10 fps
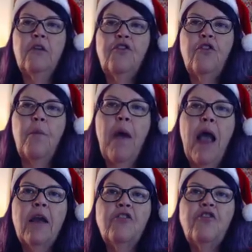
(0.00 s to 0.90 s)
So,
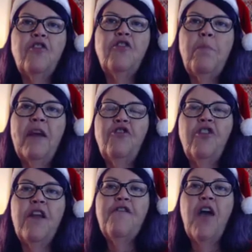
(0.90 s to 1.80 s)
buyers,
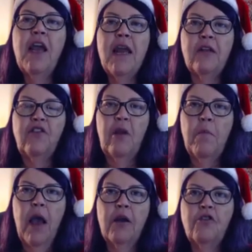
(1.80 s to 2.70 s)
especially financing
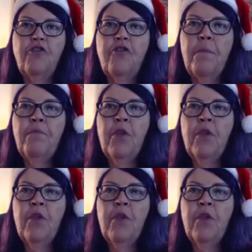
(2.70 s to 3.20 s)
buyers,